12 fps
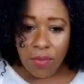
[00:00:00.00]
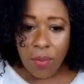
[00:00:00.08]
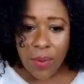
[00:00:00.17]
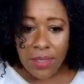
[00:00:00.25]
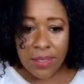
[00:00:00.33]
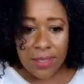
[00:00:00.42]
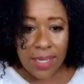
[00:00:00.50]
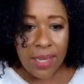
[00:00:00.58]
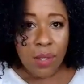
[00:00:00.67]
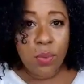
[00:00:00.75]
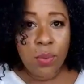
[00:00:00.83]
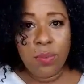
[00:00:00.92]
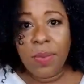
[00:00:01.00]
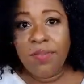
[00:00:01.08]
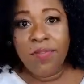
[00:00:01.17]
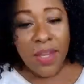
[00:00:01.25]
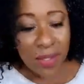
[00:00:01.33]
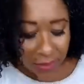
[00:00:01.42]
the way detangled with my
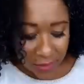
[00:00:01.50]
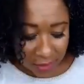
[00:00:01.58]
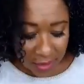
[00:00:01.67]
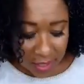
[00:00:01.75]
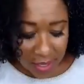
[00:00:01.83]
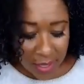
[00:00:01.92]
fingers.